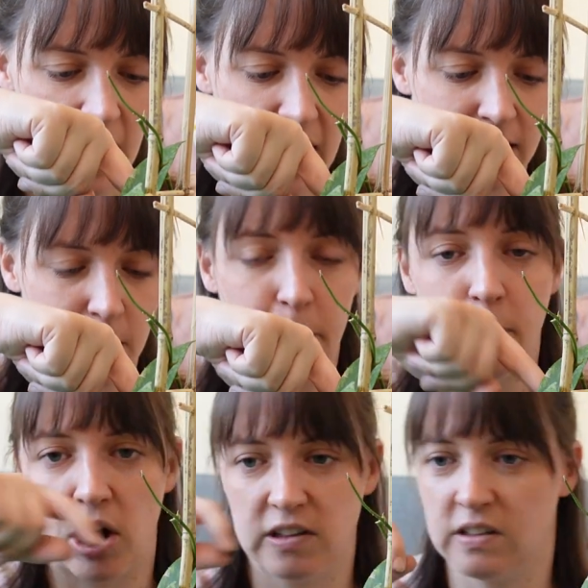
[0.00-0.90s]
and the
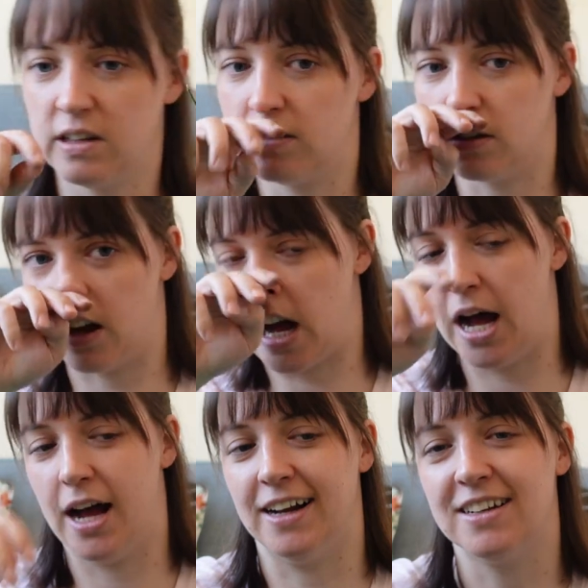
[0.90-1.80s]
baskets are
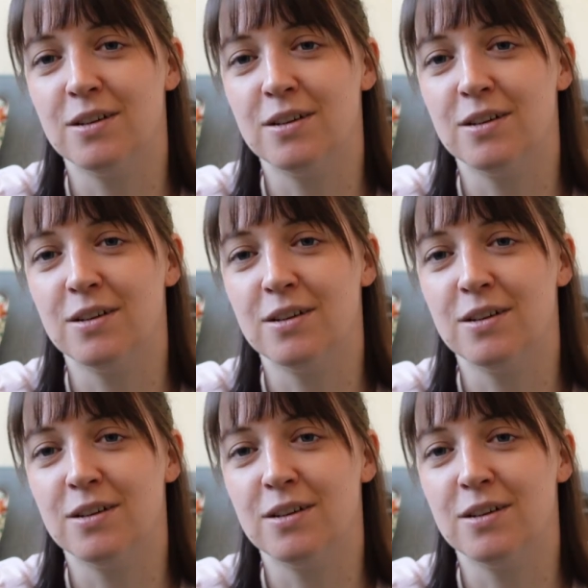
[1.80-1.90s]
kind